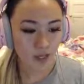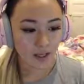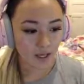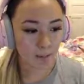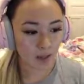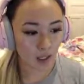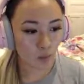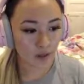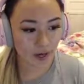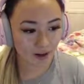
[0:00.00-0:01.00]
And below
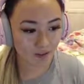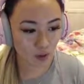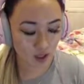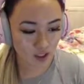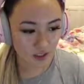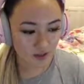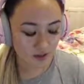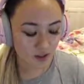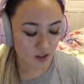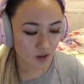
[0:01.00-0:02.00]
we have project.
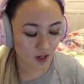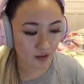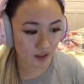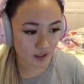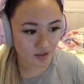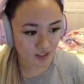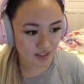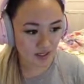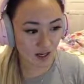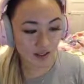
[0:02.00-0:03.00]
So on the left-hand
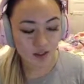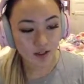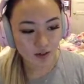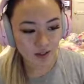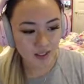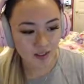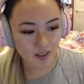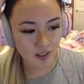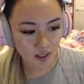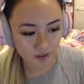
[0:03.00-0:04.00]
side, you can
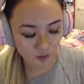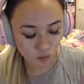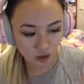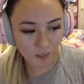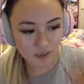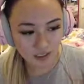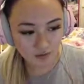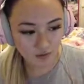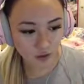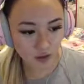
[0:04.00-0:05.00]
see a little drop down
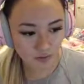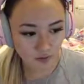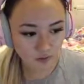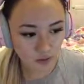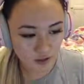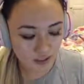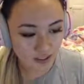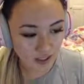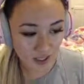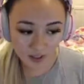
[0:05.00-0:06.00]
for all of the
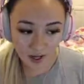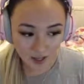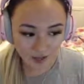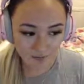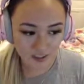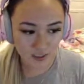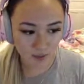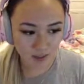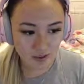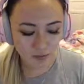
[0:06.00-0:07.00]
folders, and I have the
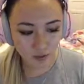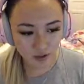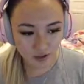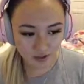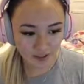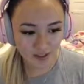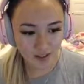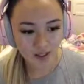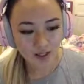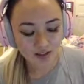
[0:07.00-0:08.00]
sprites folder clicked.
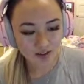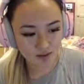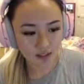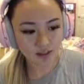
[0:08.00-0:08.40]
So then